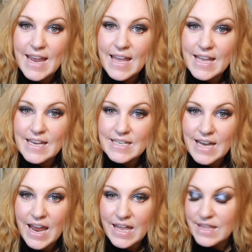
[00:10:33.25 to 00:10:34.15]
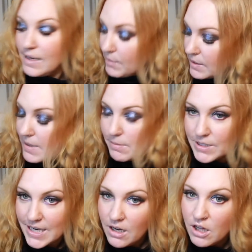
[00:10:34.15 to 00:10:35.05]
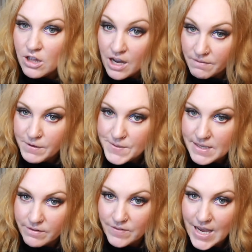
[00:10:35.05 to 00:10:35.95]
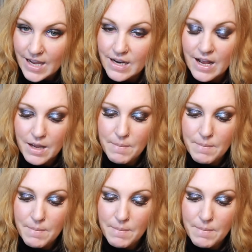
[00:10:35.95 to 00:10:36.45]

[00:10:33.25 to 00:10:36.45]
and I think I'm going to be able to get a lot of use out of that